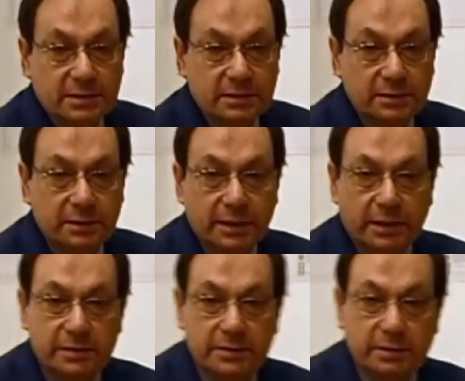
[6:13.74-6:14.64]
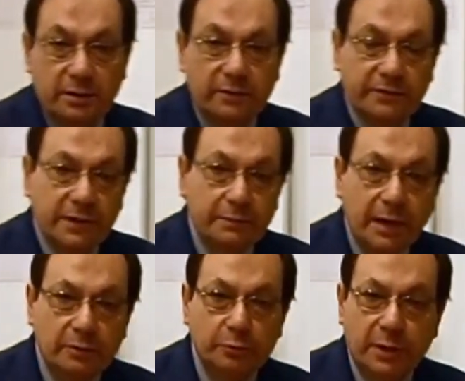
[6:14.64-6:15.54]
in the range of
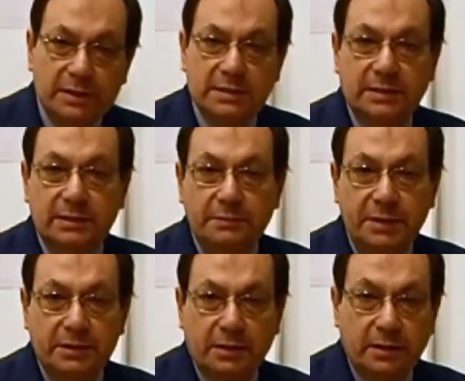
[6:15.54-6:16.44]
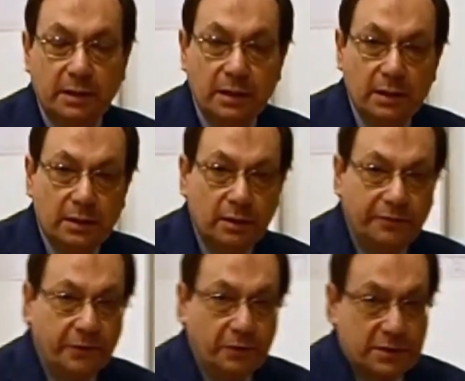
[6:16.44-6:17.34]
about 1 centimeter. Of
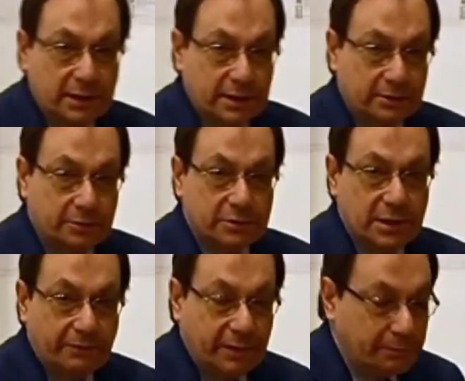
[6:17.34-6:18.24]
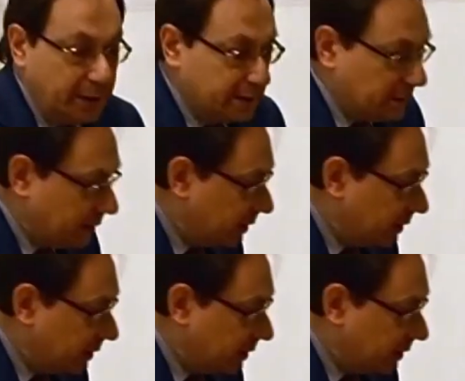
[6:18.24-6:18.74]
course, I can do something better. I